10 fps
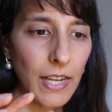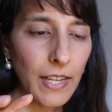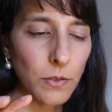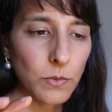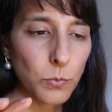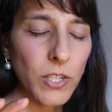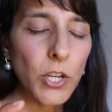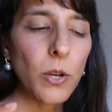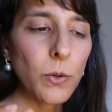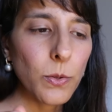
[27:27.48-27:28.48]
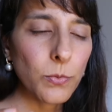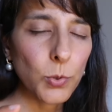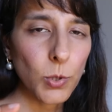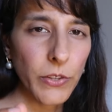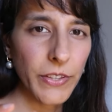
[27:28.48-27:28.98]
and we know the
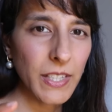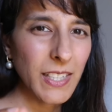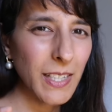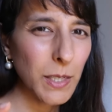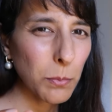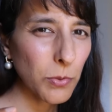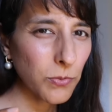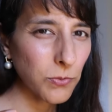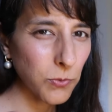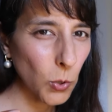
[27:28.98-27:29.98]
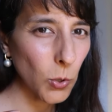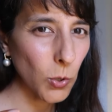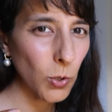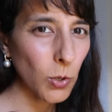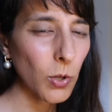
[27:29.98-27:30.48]
rule that the year
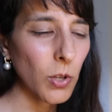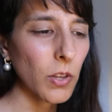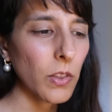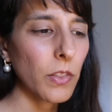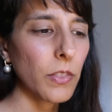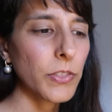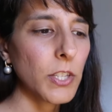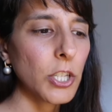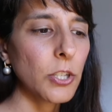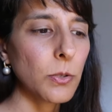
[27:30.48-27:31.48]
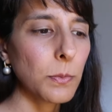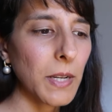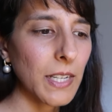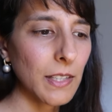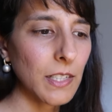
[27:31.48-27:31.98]
before the new
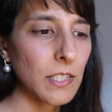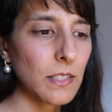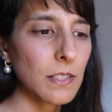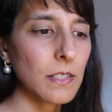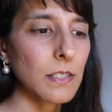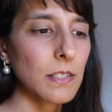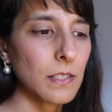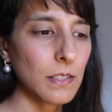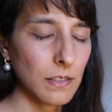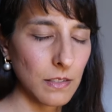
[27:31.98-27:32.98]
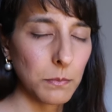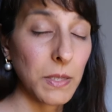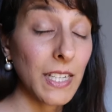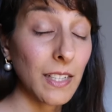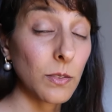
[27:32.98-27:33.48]
Mahadasha is to
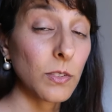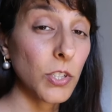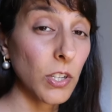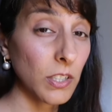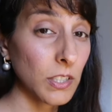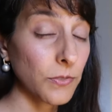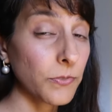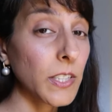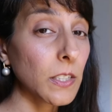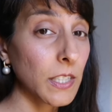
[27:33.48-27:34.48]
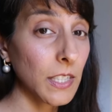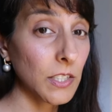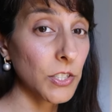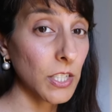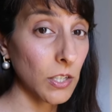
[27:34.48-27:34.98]
begin, you're going to feel the
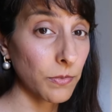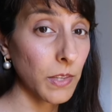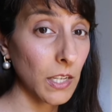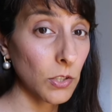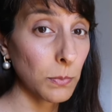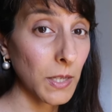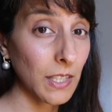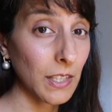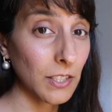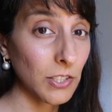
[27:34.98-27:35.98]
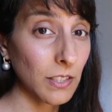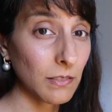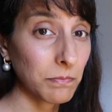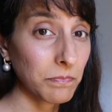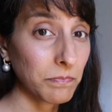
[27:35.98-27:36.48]
energy of that new Mahadasha.
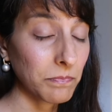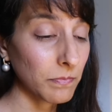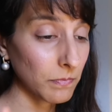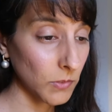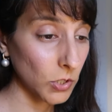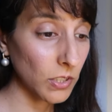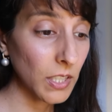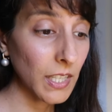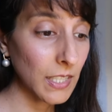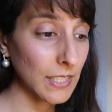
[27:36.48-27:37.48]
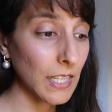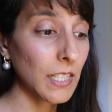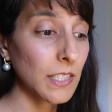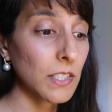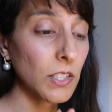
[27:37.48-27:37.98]
You're going to get a
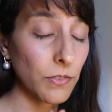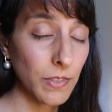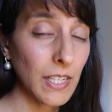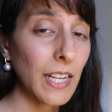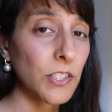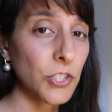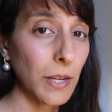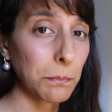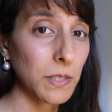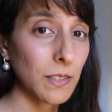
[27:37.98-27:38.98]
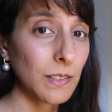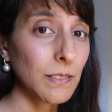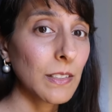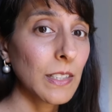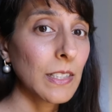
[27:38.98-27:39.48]
taste of the next chapter